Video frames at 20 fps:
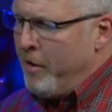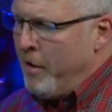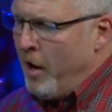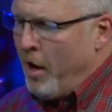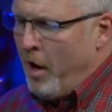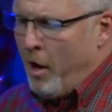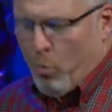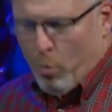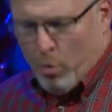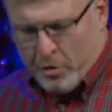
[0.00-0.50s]

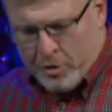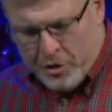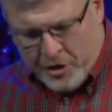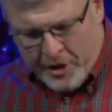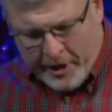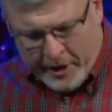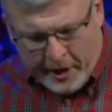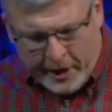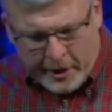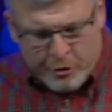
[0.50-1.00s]
Uh, we're
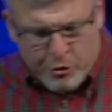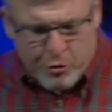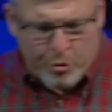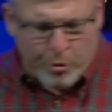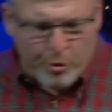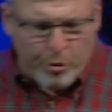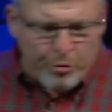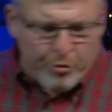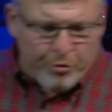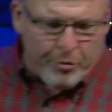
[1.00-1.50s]
seeking
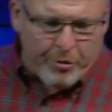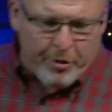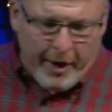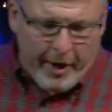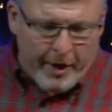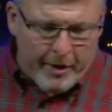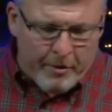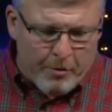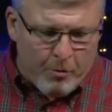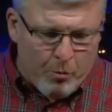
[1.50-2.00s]
truth,
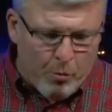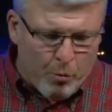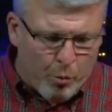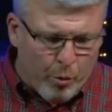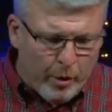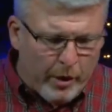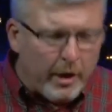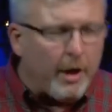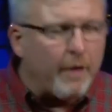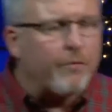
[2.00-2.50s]
and
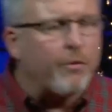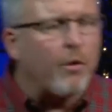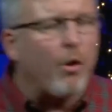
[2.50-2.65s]
really at the